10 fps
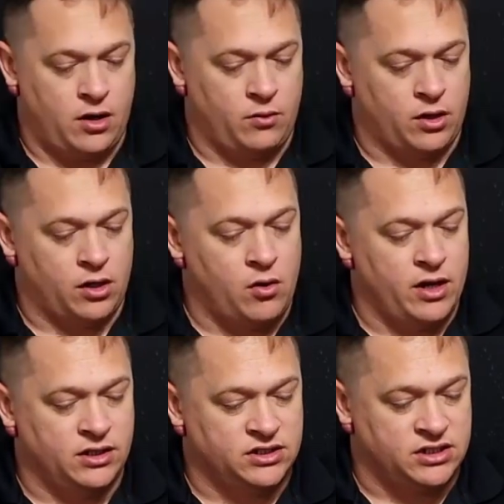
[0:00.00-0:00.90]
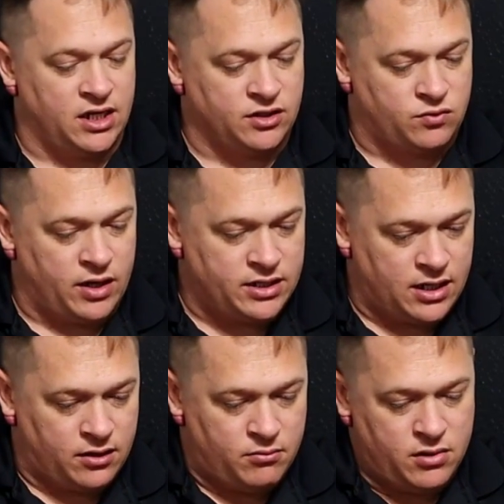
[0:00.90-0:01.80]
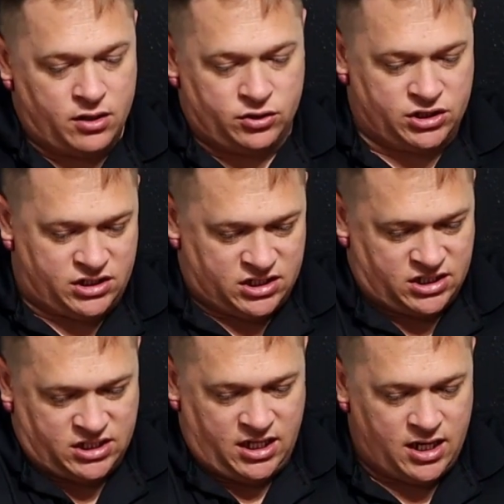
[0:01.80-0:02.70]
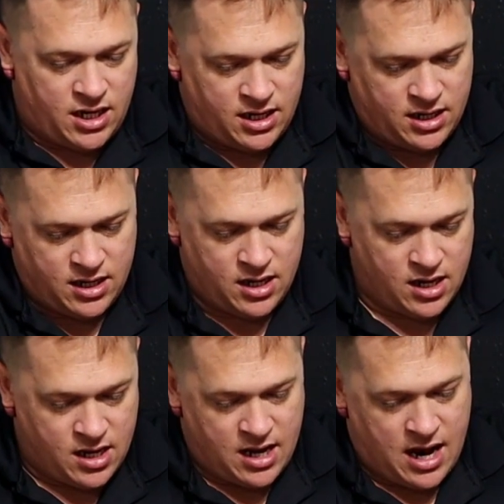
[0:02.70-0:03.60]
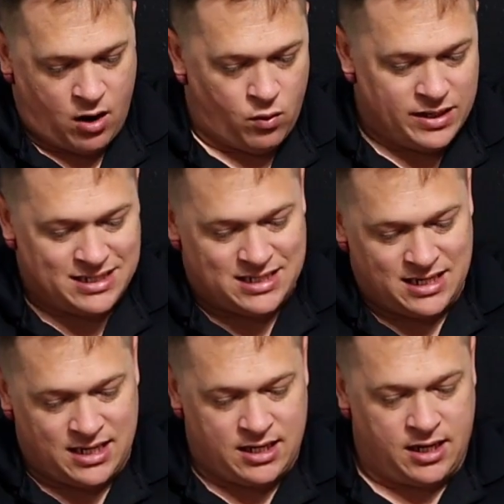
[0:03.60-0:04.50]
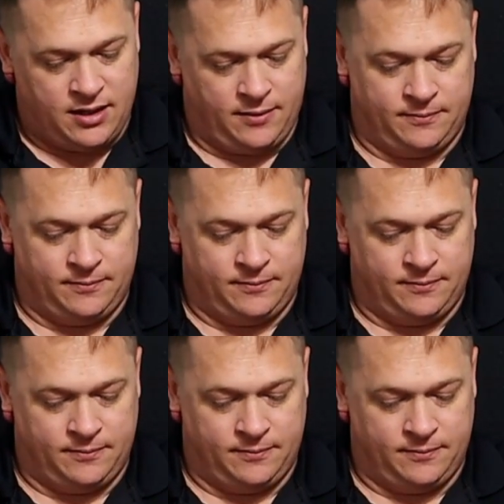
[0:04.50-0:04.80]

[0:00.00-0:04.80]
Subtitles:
right, we're gonna go ahead and slice right down the middle just to see how we did.